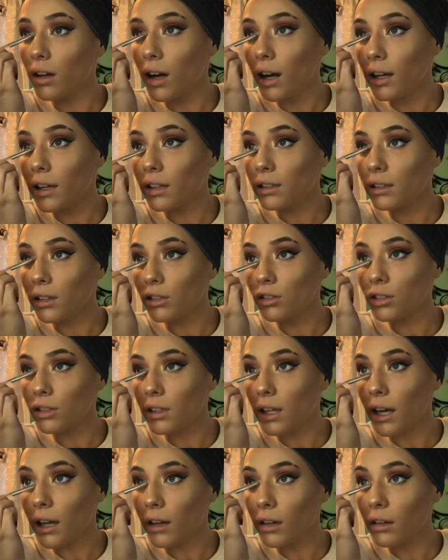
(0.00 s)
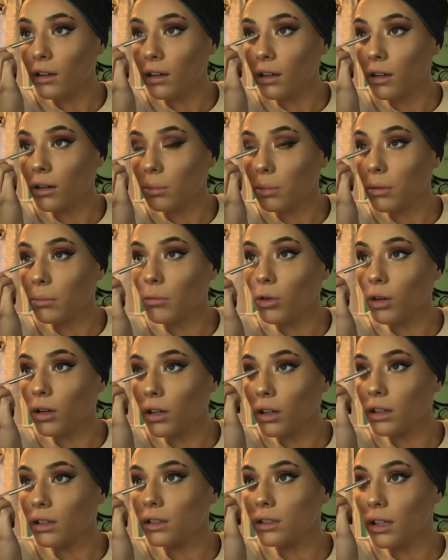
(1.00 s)
I guess I'll just add a little bit more to
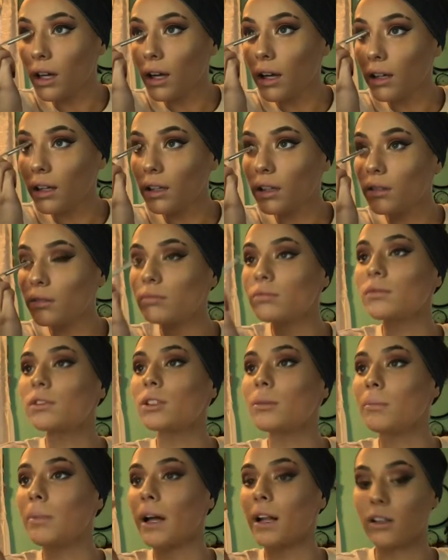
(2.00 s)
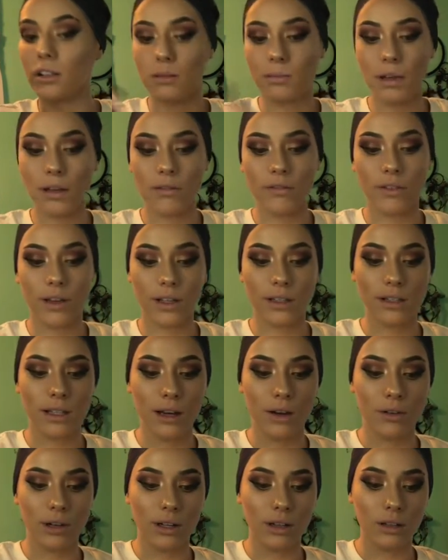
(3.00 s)
this side to balance my face
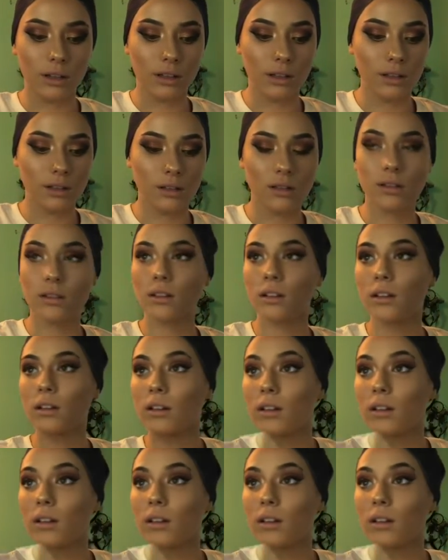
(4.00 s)
out at least.